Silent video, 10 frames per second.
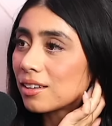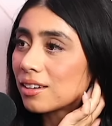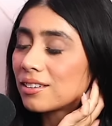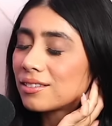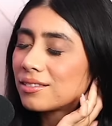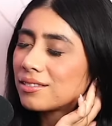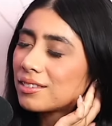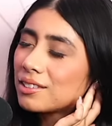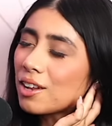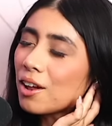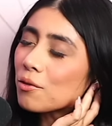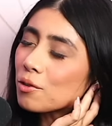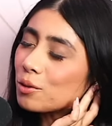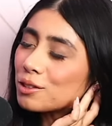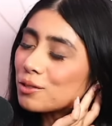Like it's not
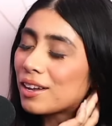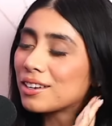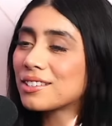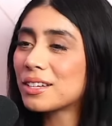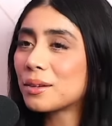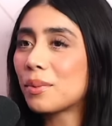everyone's fantasy,